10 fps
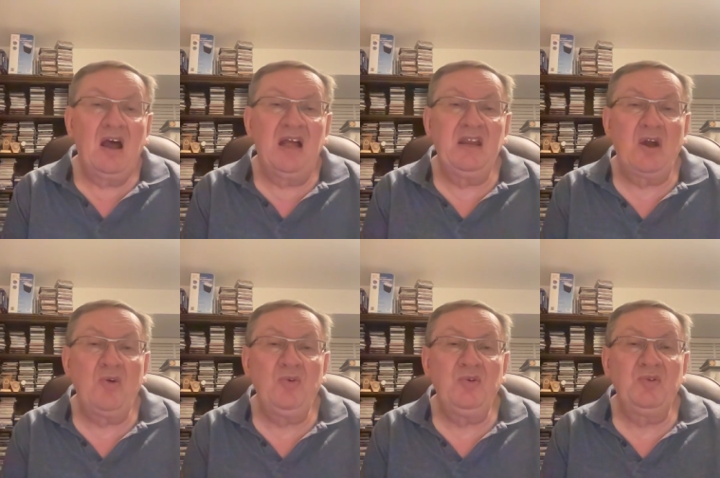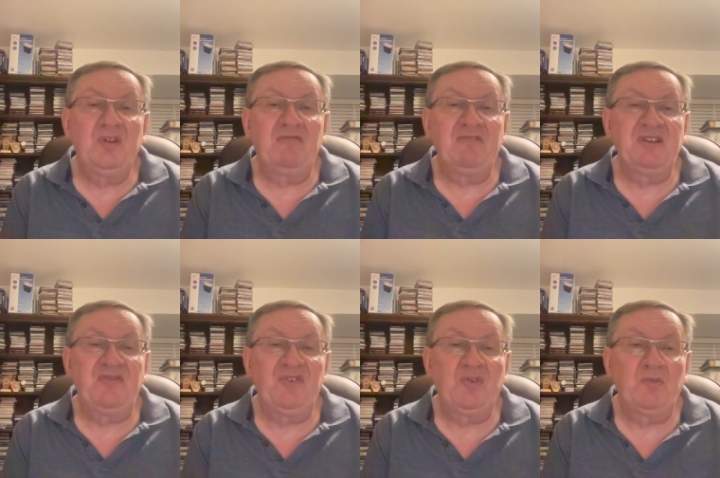I know there are
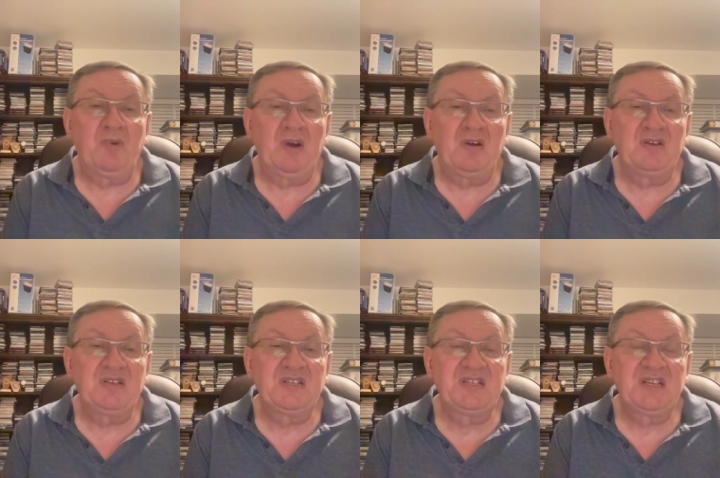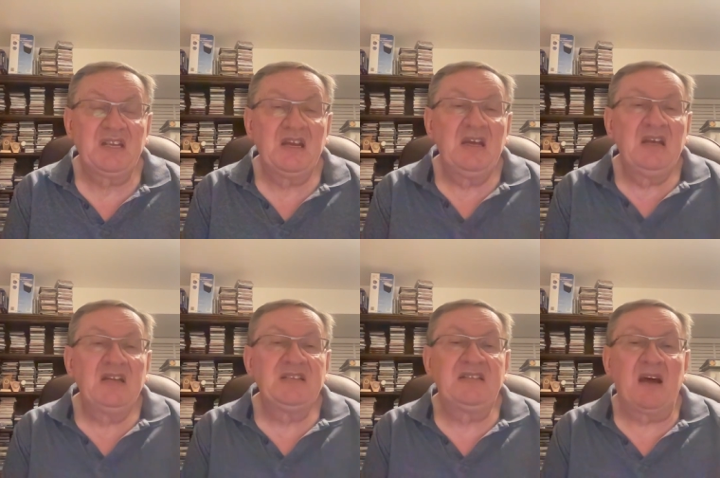difficult parts.
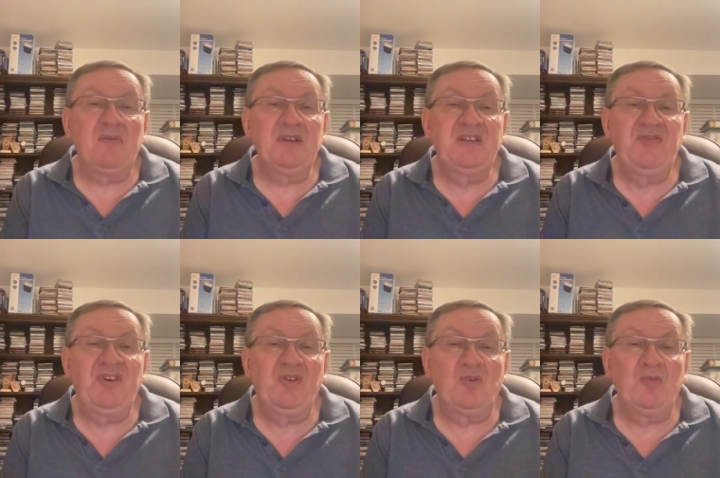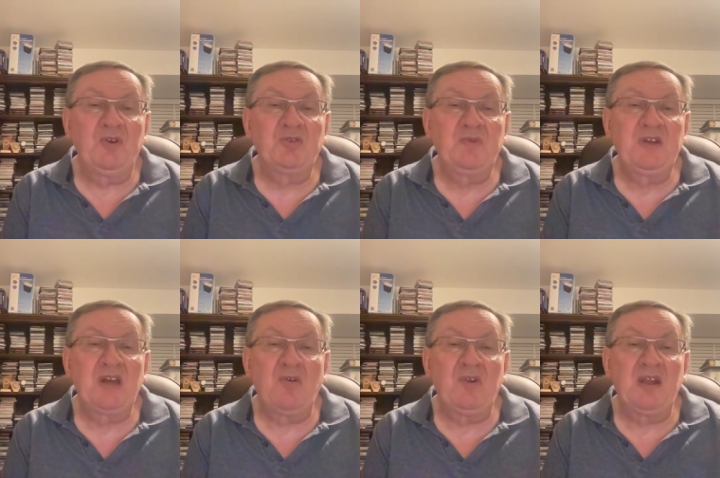Some are difficult because we
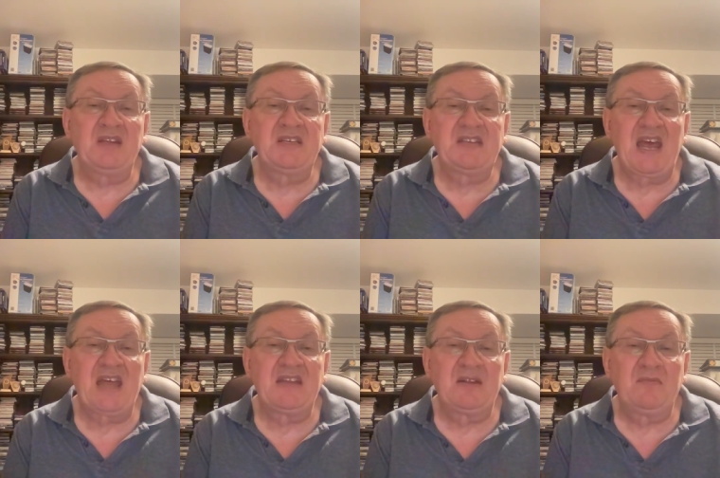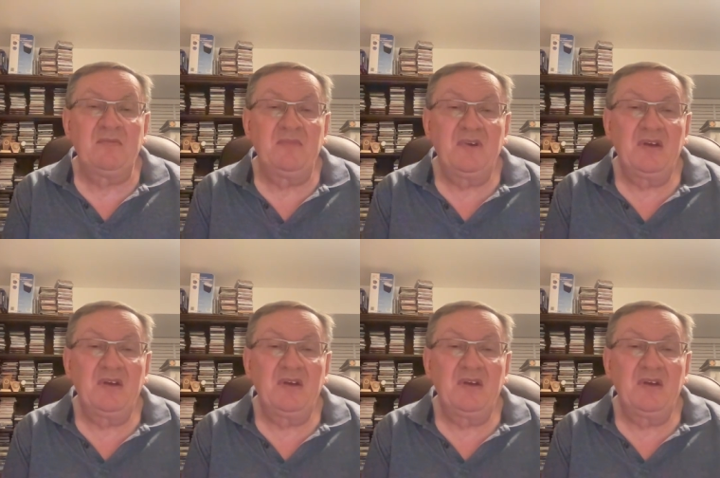don't understand them.